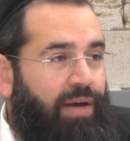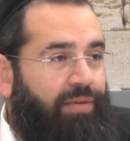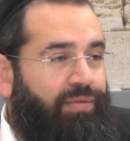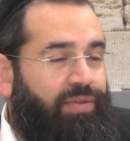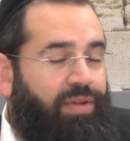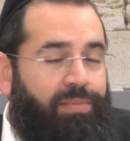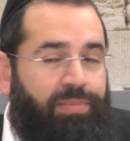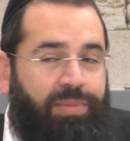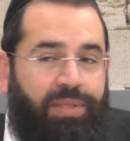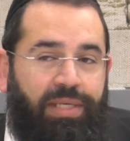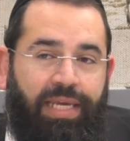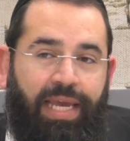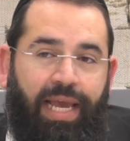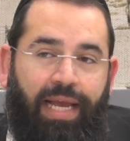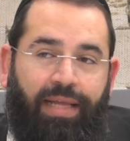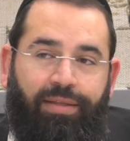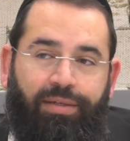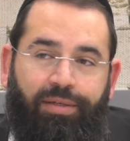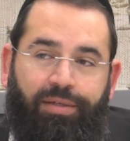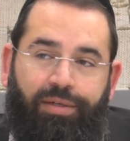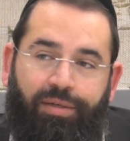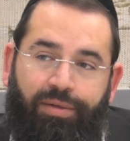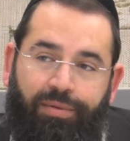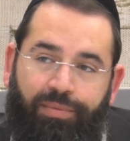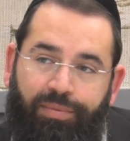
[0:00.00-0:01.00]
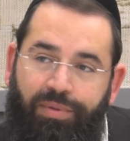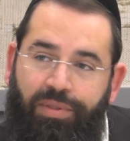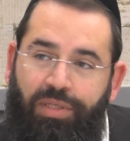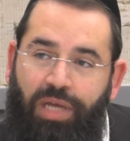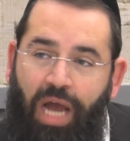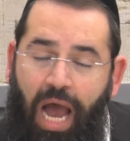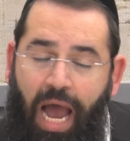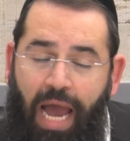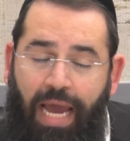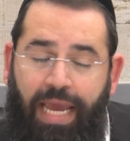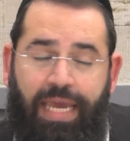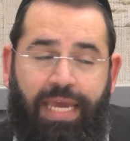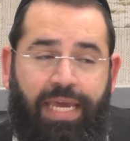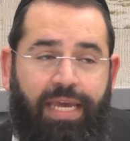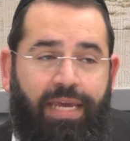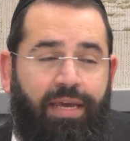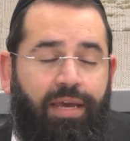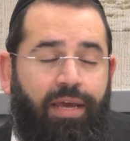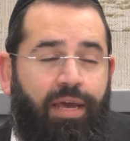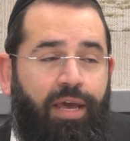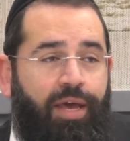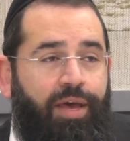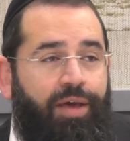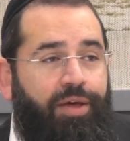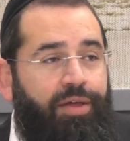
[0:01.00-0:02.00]
of them together,
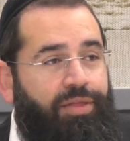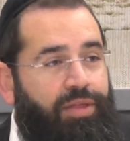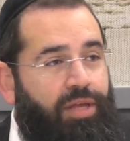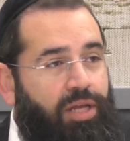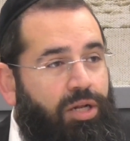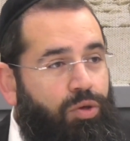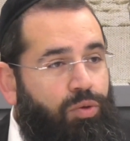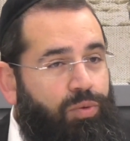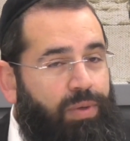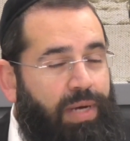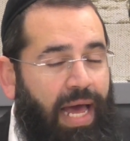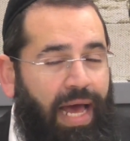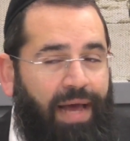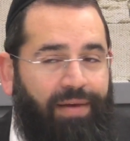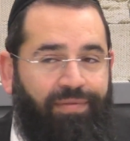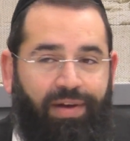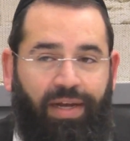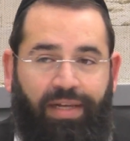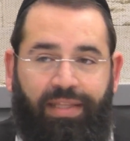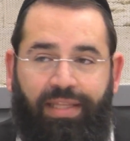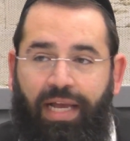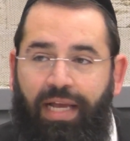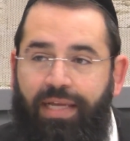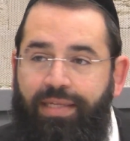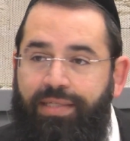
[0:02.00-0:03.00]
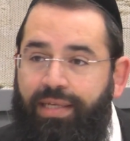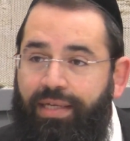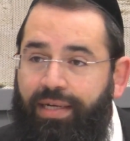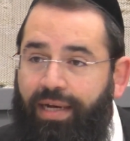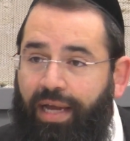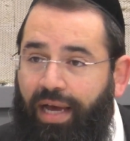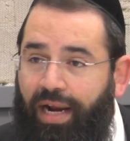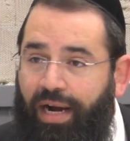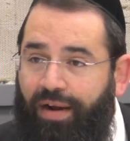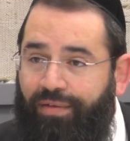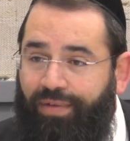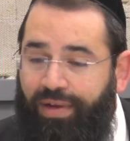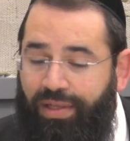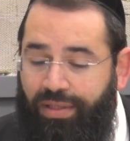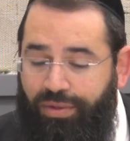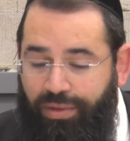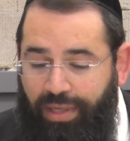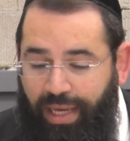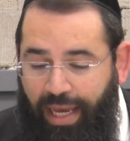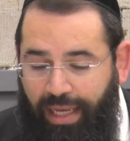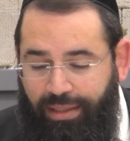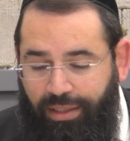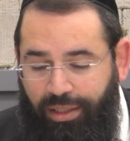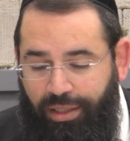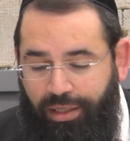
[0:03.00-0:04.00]
tying the lulav, hadassah, and arava
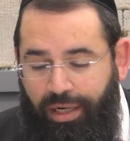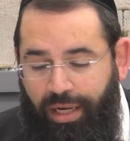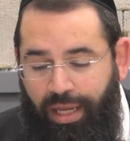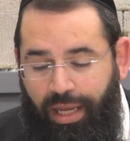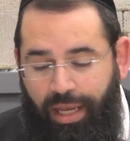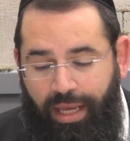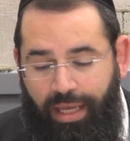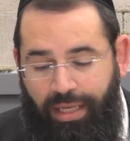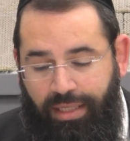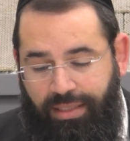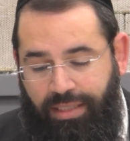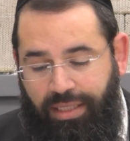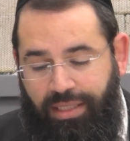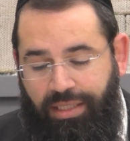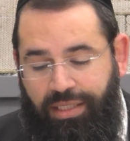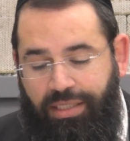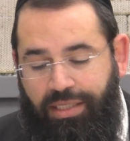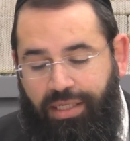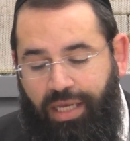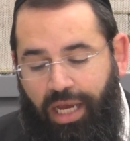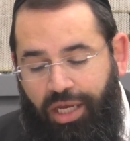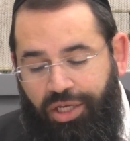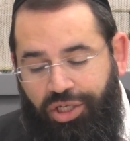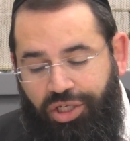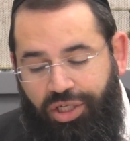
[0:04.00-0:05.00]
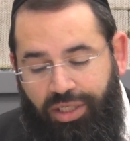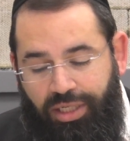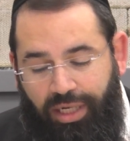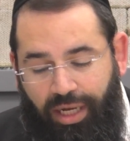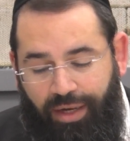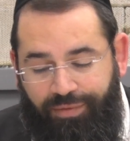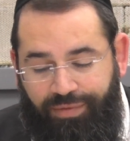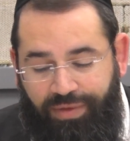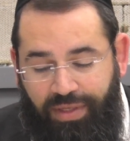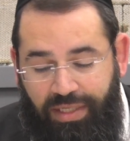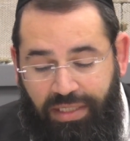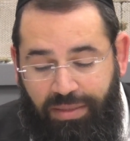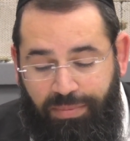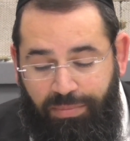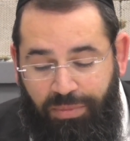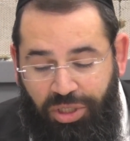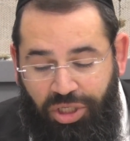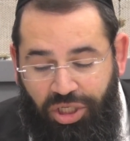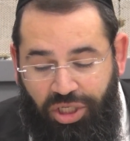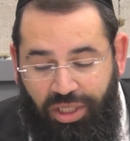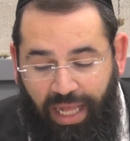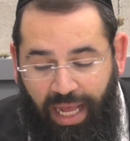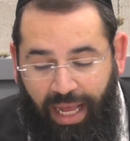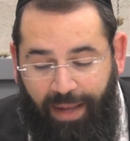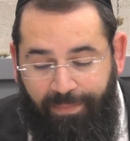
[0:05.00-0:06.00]
together. Is the discussion of this
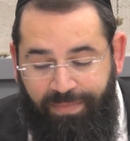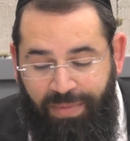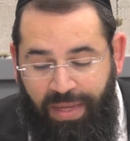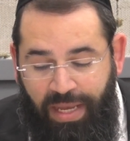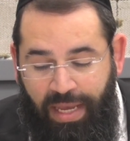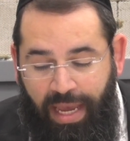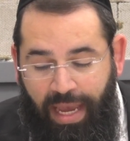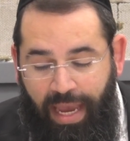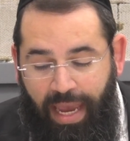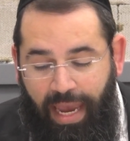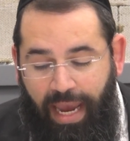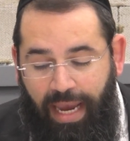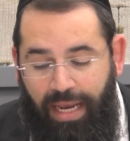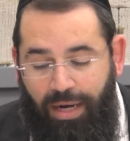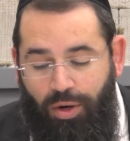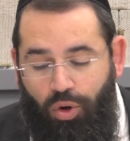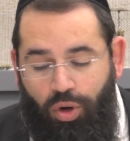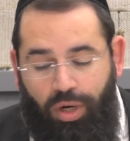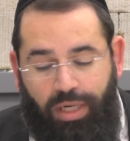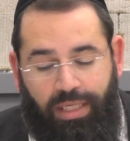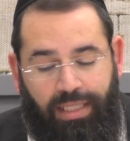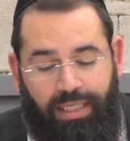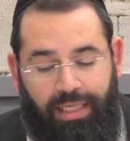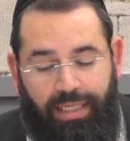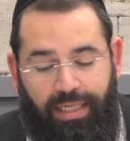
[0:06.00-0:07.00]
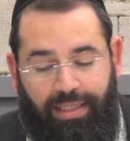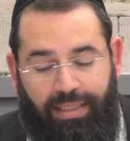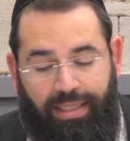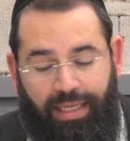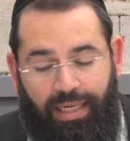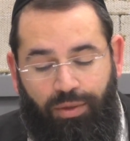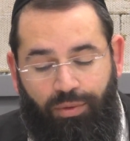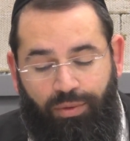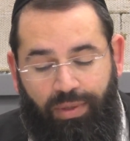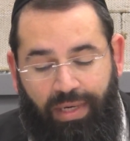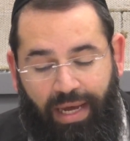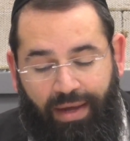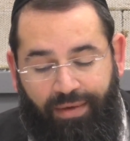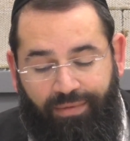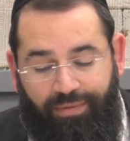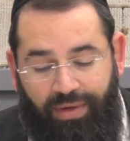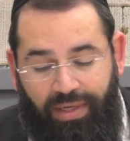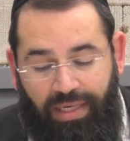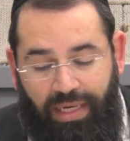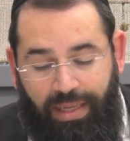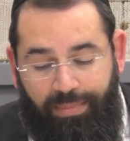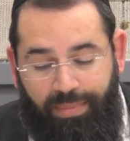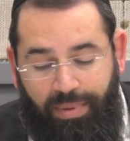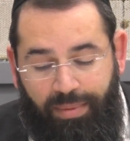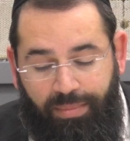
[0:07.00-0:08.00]
mishnah. En ogdin et lulav
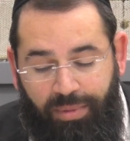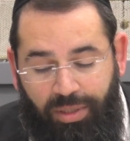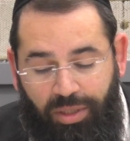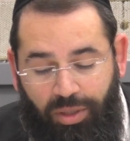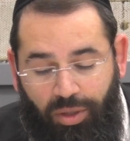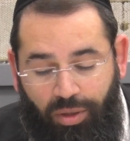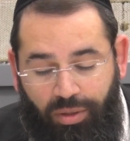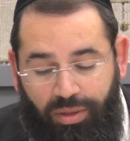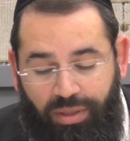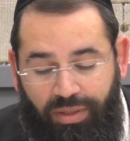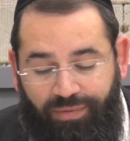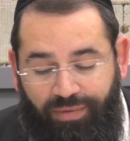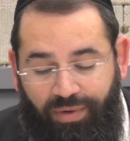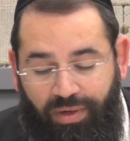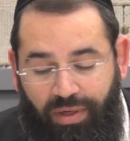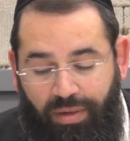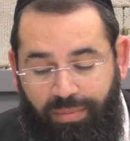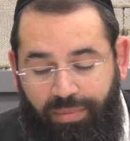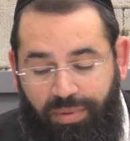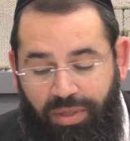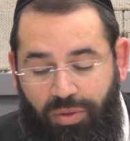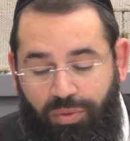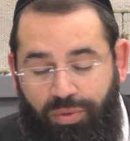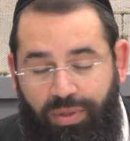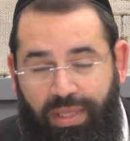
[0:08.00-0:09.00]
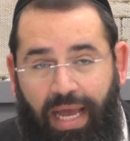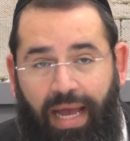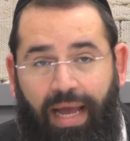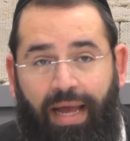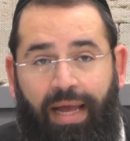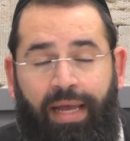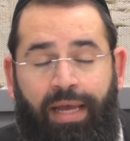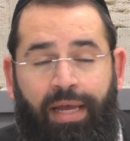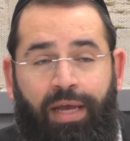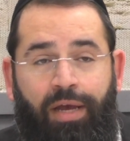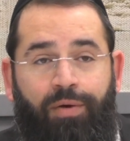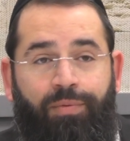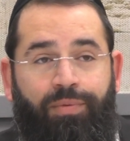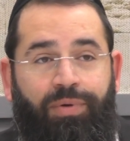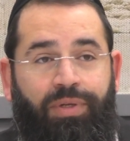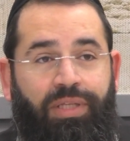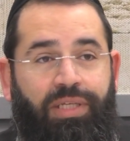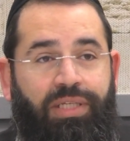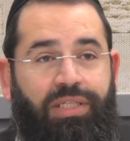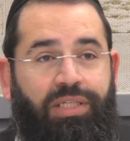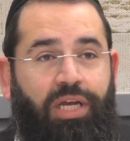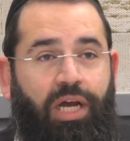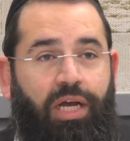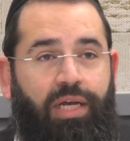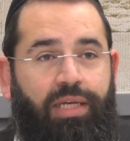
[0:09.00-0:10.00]
ela b'mino, divrei Rabbi Yehuda. We
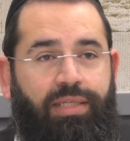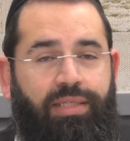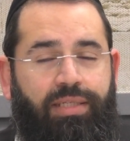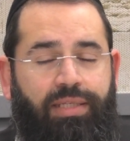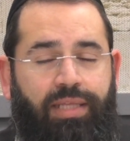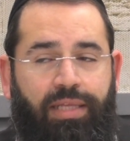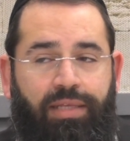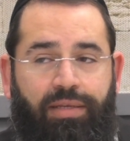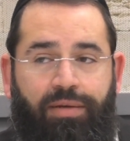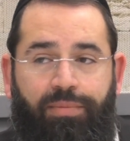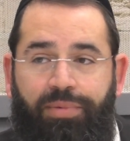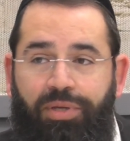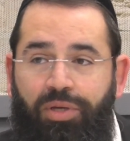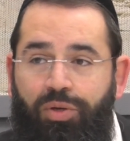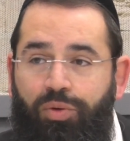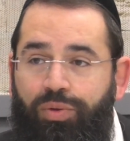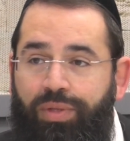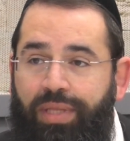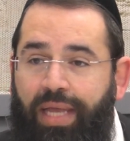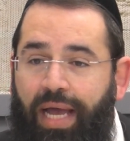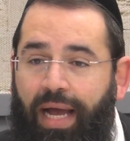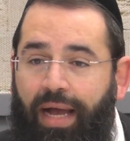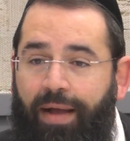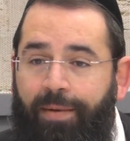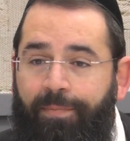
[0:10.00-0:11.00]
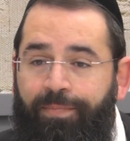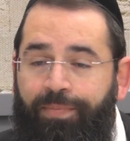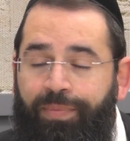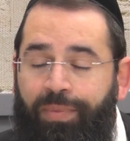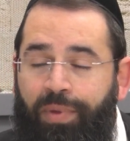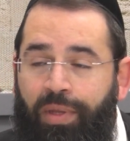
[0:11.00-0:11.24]
discussed that Rabbi Yehuda